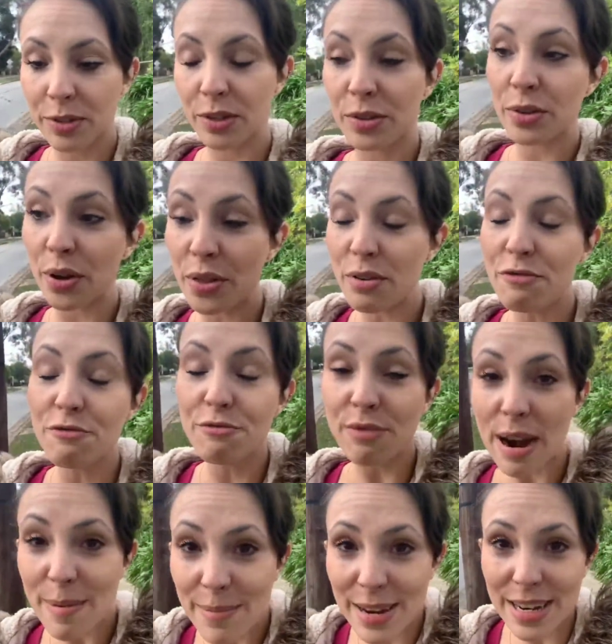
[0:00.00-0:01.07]
So the
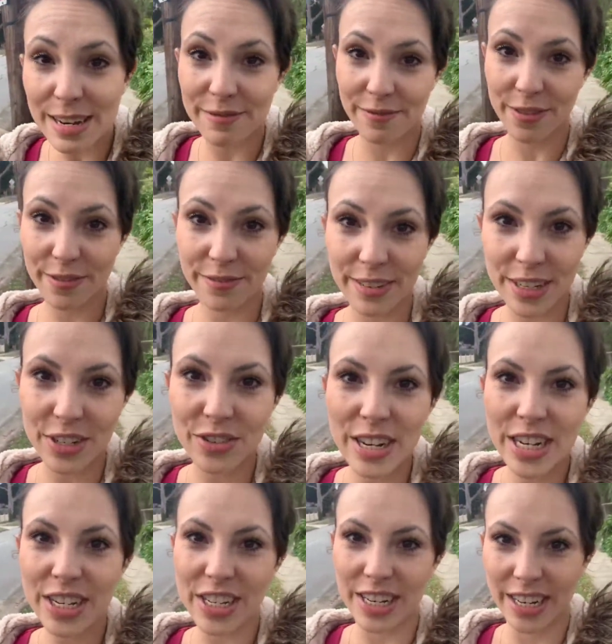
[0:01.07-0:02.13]
remedy for
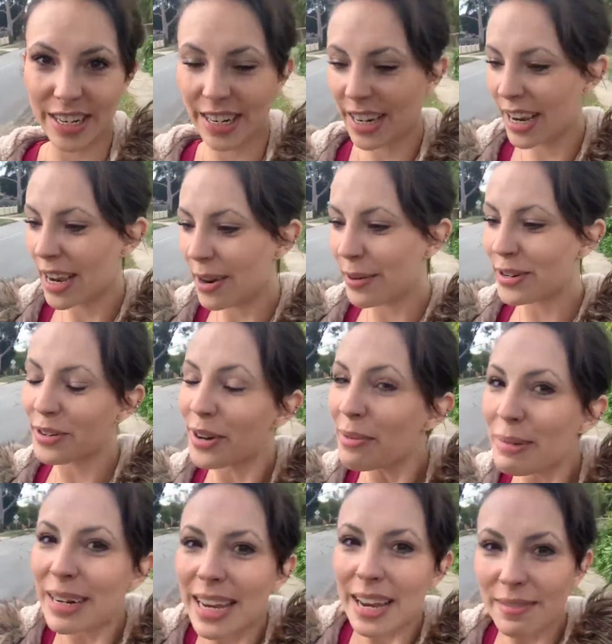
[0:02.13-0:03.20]
frustration, which
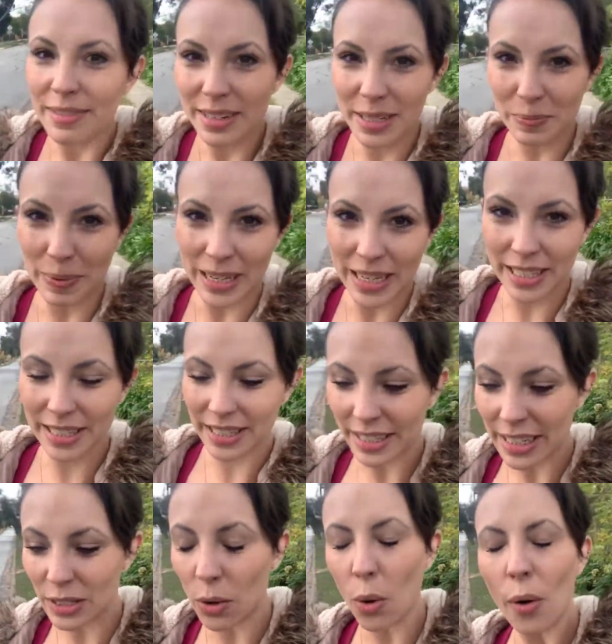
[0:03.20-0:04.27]
nobody ever expects,
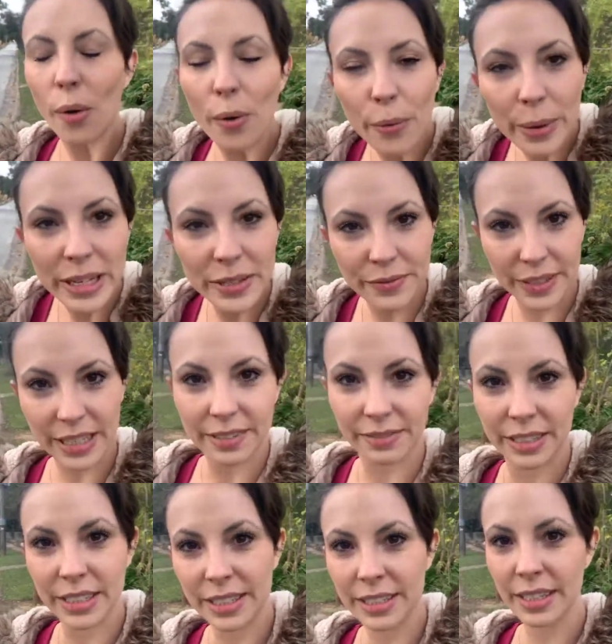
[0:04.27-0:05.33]
is always
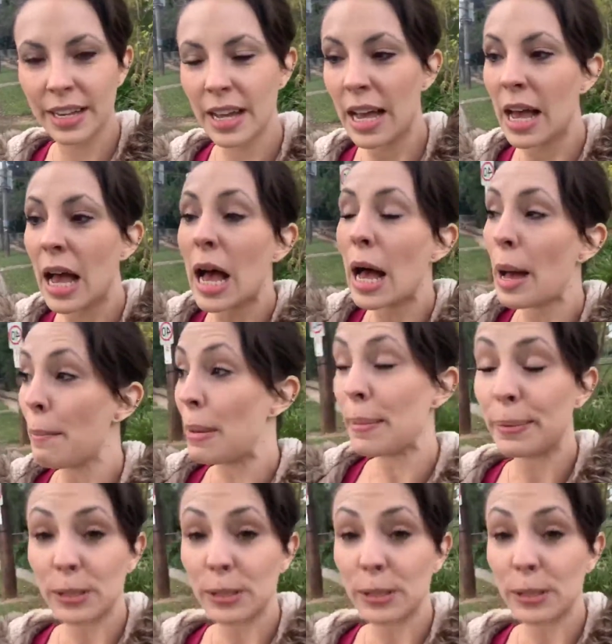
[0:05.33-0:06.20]
forgiveness. People